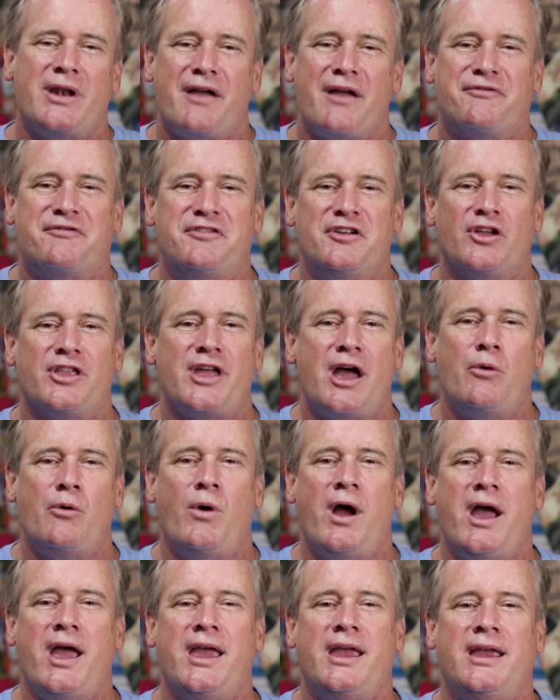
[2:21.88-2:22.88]
when I feel that
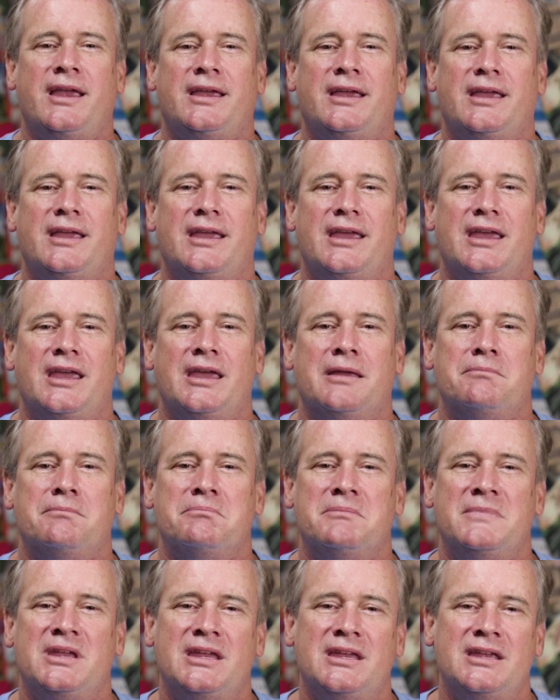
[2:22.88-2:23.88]
way, it
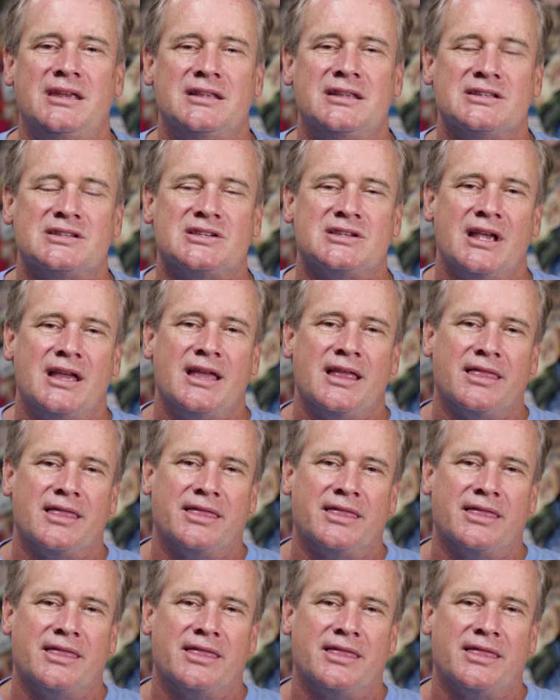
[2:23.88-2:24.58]
means